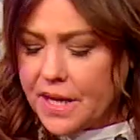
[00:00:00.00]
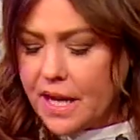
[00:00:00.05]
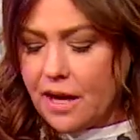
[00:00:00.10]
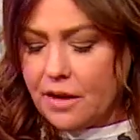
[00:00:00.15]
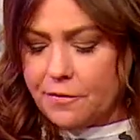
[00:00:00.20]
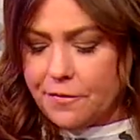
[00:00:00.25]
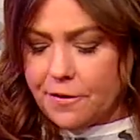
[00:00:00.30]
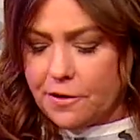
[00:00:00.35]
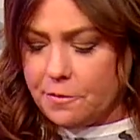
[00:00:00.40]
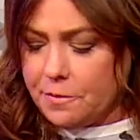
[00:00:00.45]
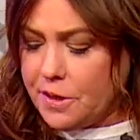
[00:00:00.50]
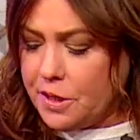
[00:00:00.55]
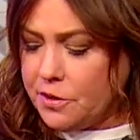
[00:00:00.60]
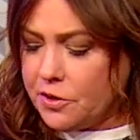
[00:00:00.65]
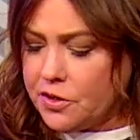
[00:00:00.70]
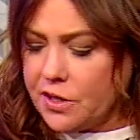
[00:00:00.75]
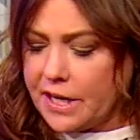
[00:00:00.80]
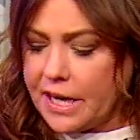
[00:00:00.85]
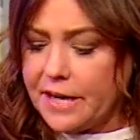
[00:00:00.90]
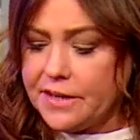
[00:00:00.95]
in Filipino
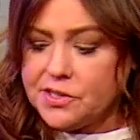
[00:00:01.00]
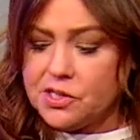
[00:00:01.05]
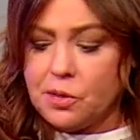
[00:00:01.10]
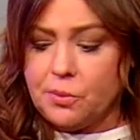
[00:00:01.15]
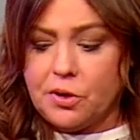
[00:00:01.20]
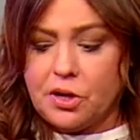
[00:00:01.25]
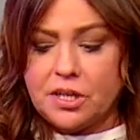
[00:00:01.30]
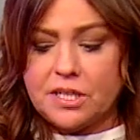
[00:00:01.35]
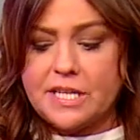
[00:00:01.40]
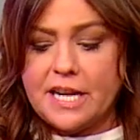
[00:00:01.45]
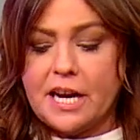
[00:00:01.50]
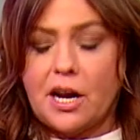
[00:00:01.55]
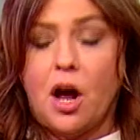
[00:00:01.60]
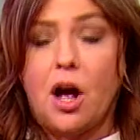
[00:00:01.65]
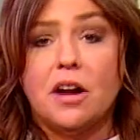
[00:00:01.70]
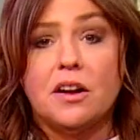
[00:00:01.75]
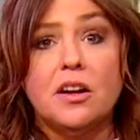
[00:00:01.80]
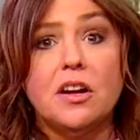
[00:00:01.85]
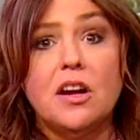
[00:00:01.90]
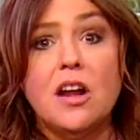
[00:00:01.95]
cooking, so we're gonna take
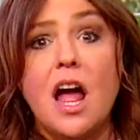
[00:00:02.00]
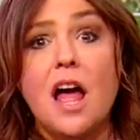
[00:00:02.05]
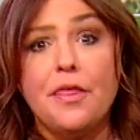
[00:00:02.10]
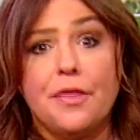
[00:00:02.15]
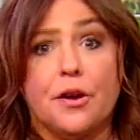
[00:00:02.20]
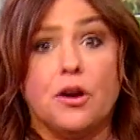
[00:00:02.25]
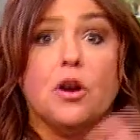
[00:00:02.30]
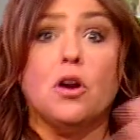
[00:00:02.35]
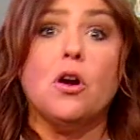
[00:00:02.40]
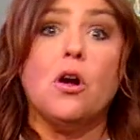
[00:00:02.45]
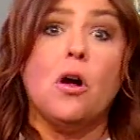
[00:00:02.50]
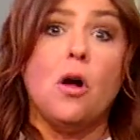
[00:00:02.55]
another